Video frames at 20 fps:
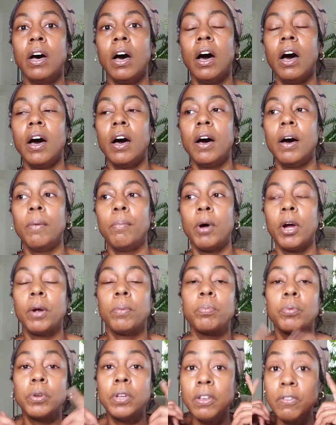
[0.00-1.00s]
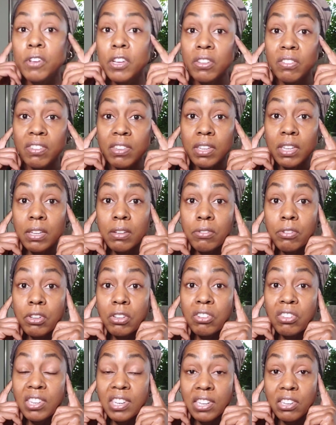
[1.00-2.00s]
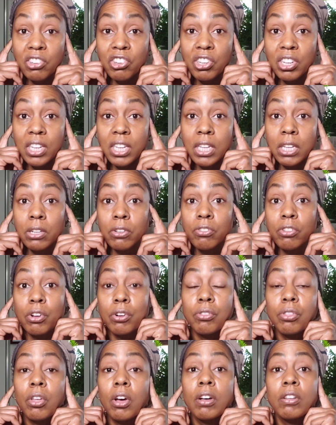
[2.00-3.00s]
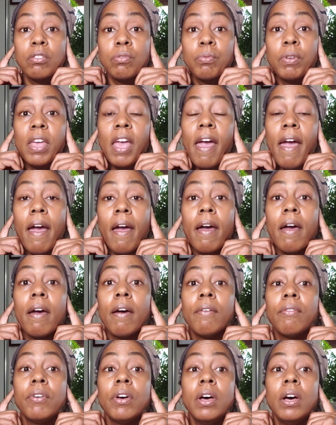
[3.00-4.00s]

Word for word: um, our preconceived conditionings or thoughts we have